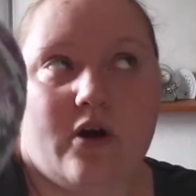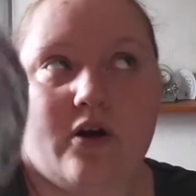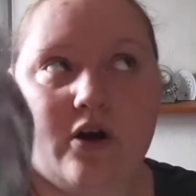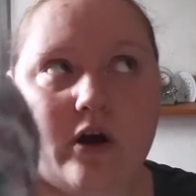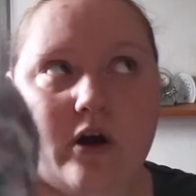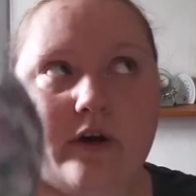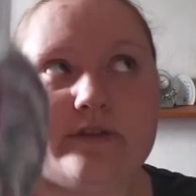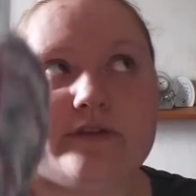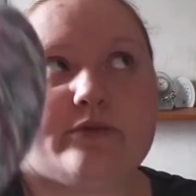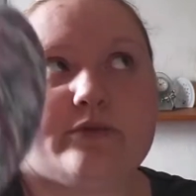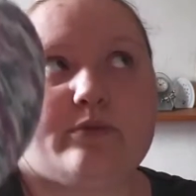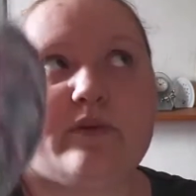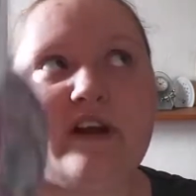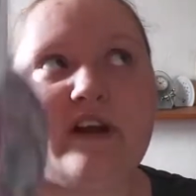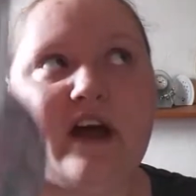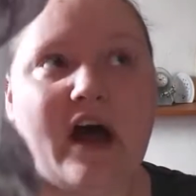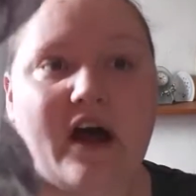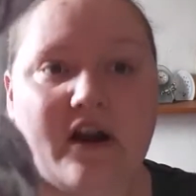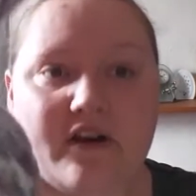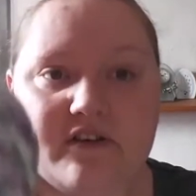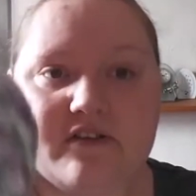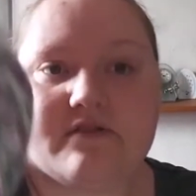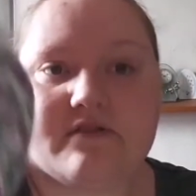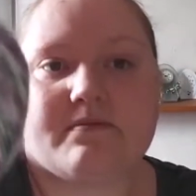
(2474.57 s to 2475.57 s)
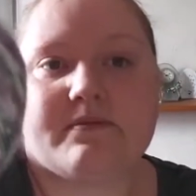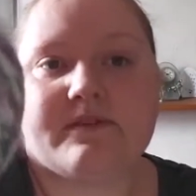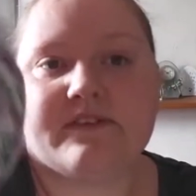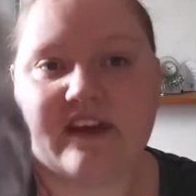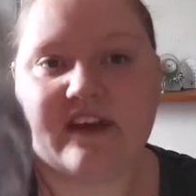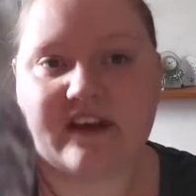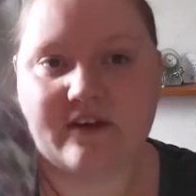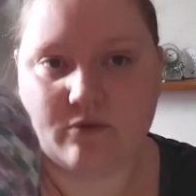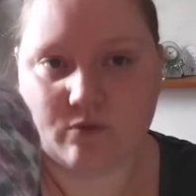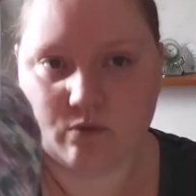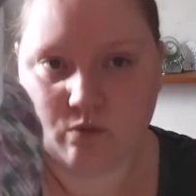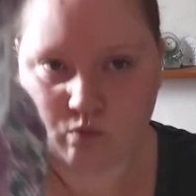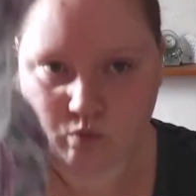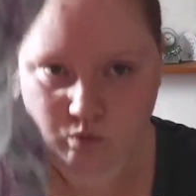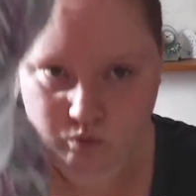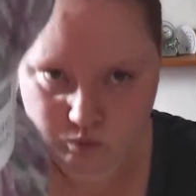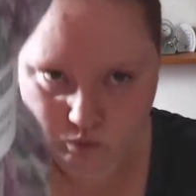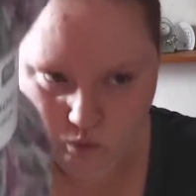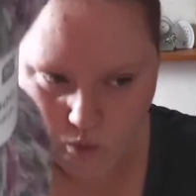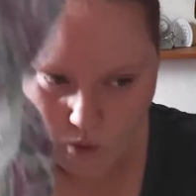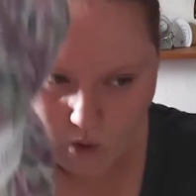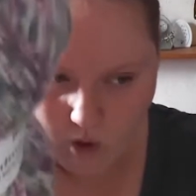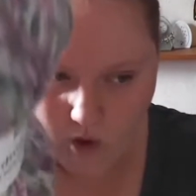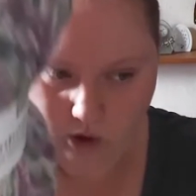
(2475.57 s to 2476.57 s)
100%
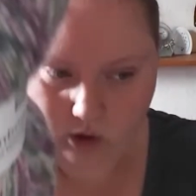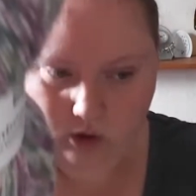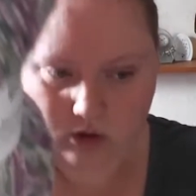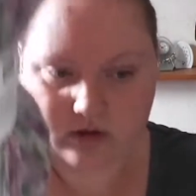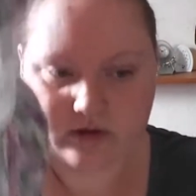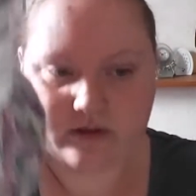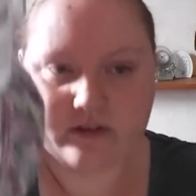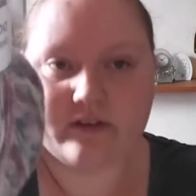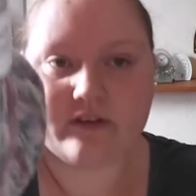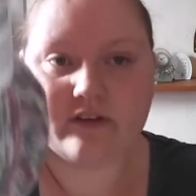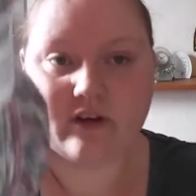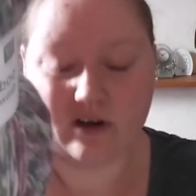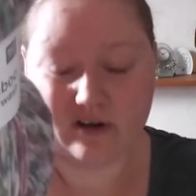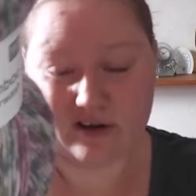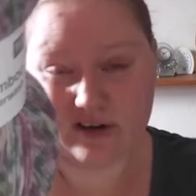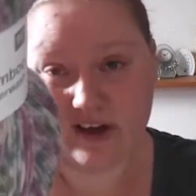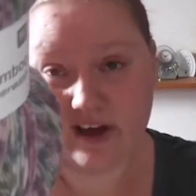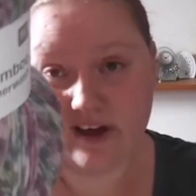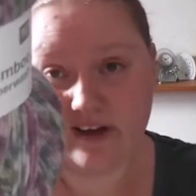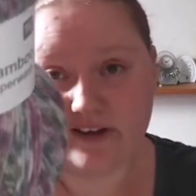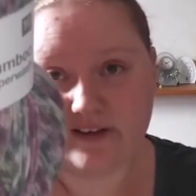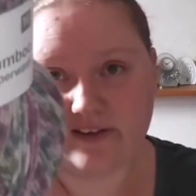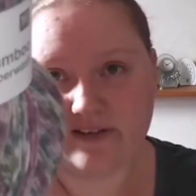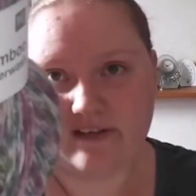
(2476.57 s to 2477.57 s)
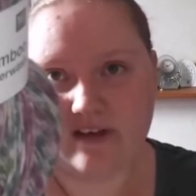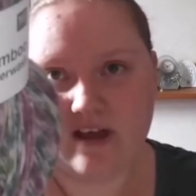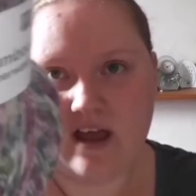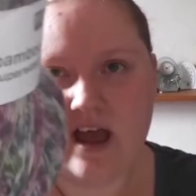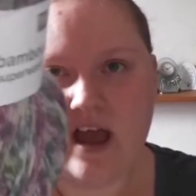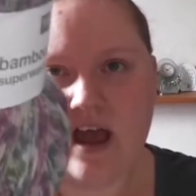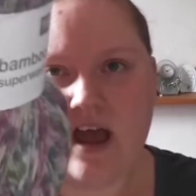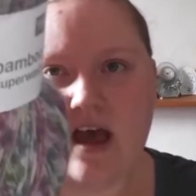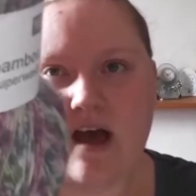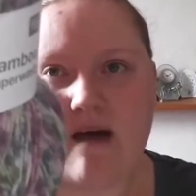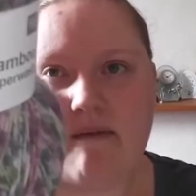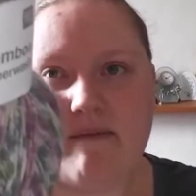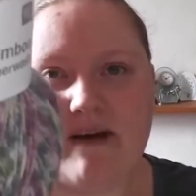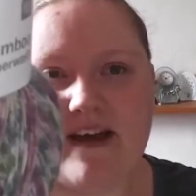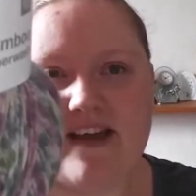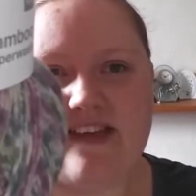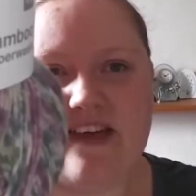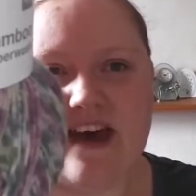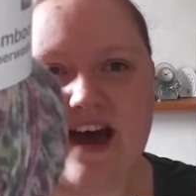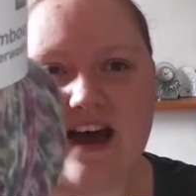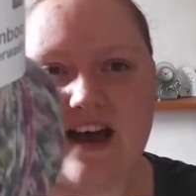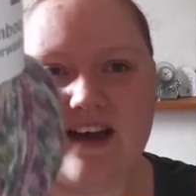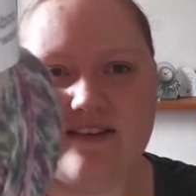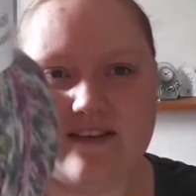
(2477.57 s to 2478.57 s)
wool sock yarns. And by
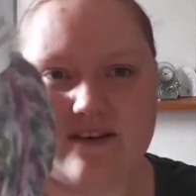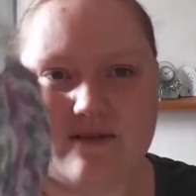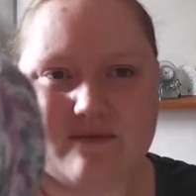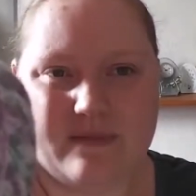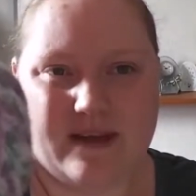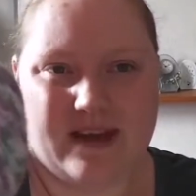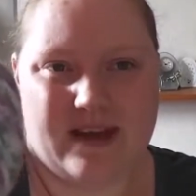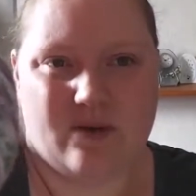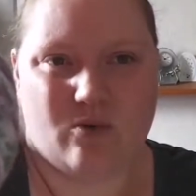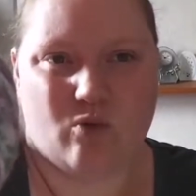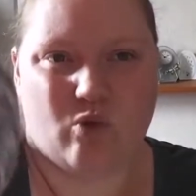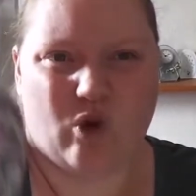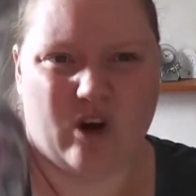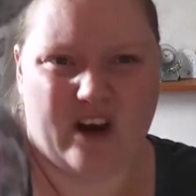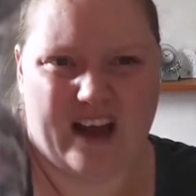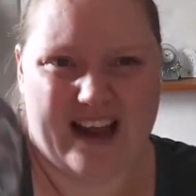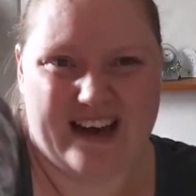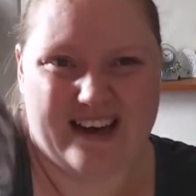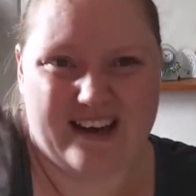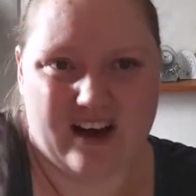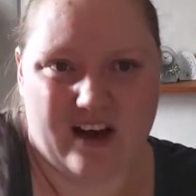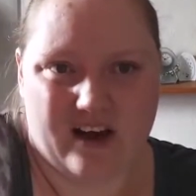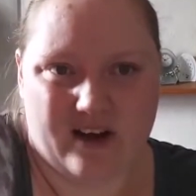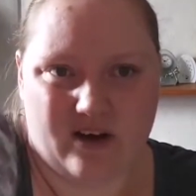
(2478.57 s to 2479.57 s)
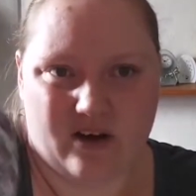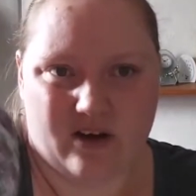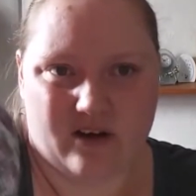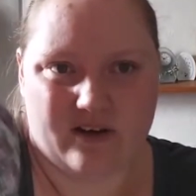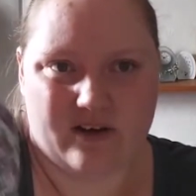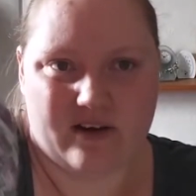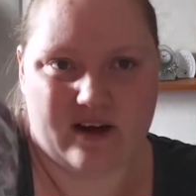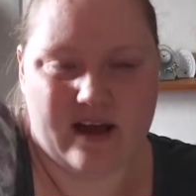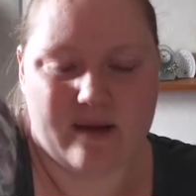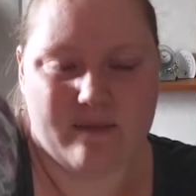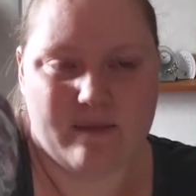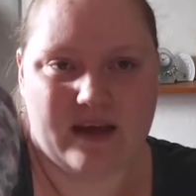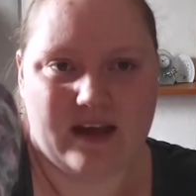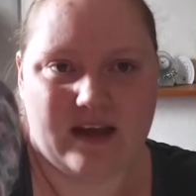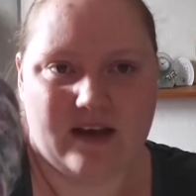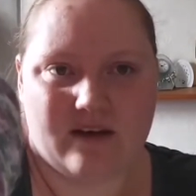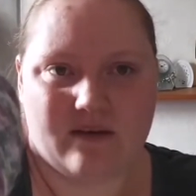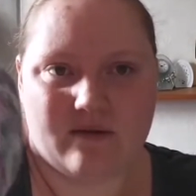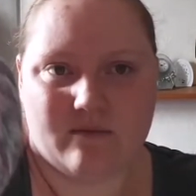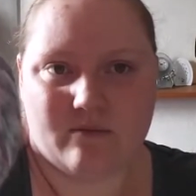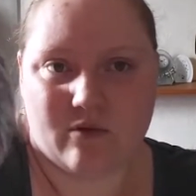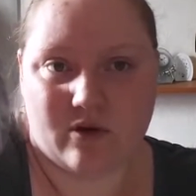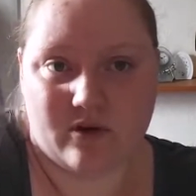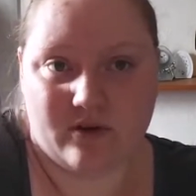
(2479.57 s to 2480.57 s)
that, I don't mean wool and nylon. I
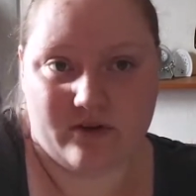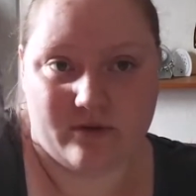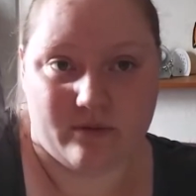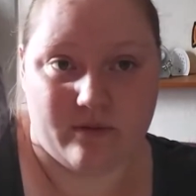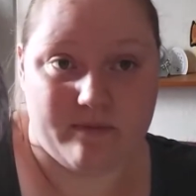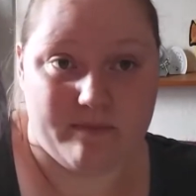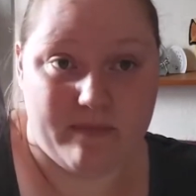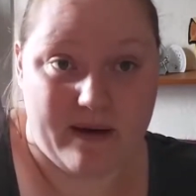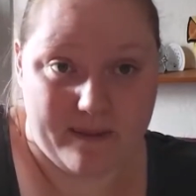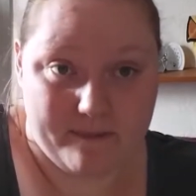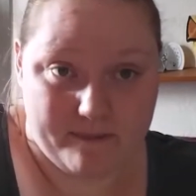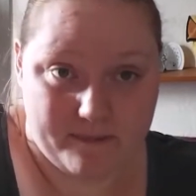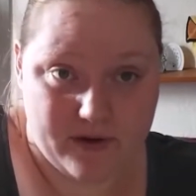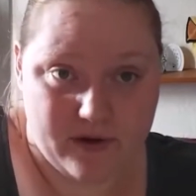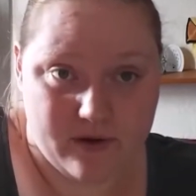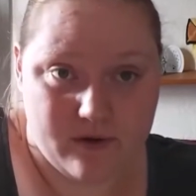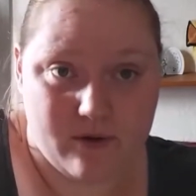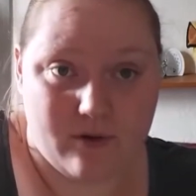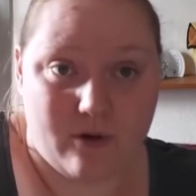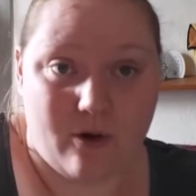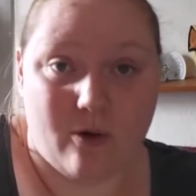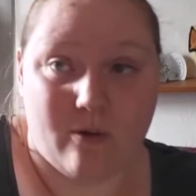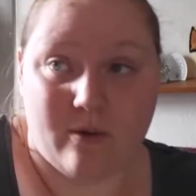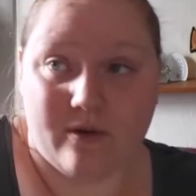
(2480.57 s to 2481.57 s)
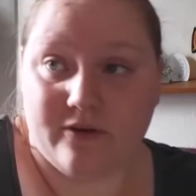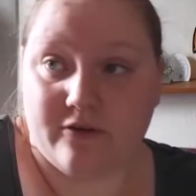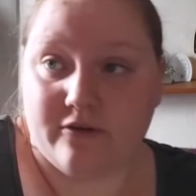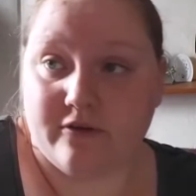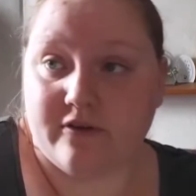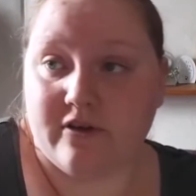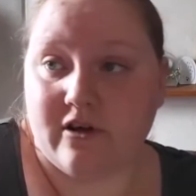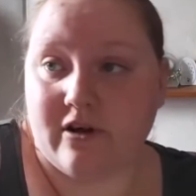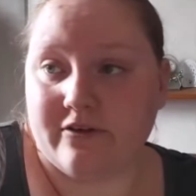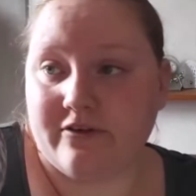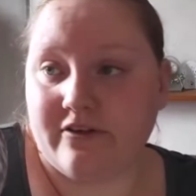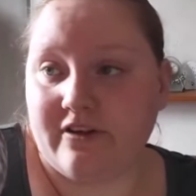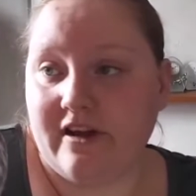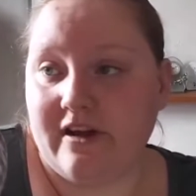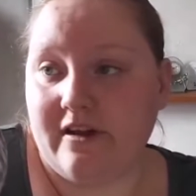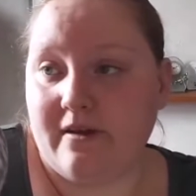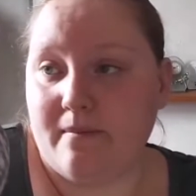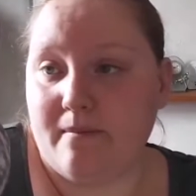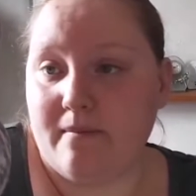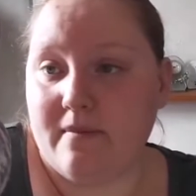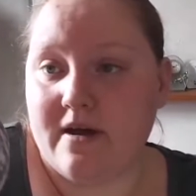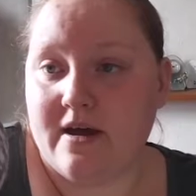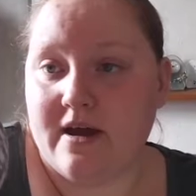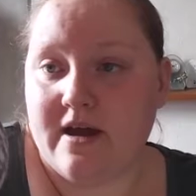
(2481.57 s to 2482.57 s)
mean ones with bamboo or ones with cotton in
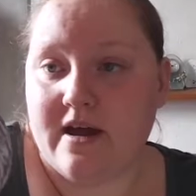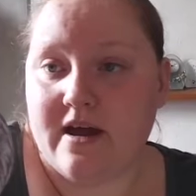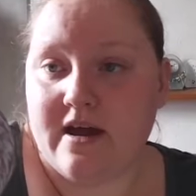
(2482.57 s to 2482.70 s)
them.